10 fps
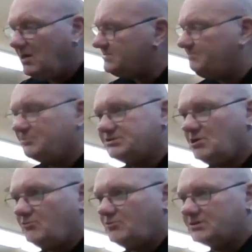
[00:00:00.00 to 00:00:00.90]
I said, but she's
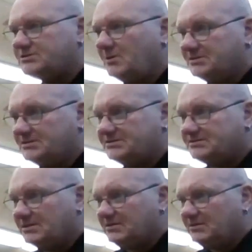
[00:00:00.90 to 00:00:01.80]
got a right to know, it's a
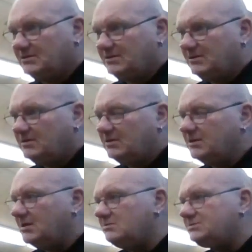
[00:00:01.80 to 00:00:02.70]
sister.
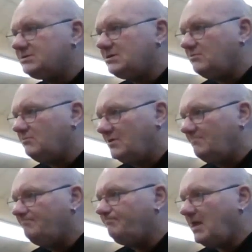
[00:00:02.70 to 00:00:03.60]
You know,
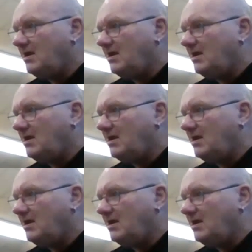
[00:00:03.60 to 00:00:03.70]
so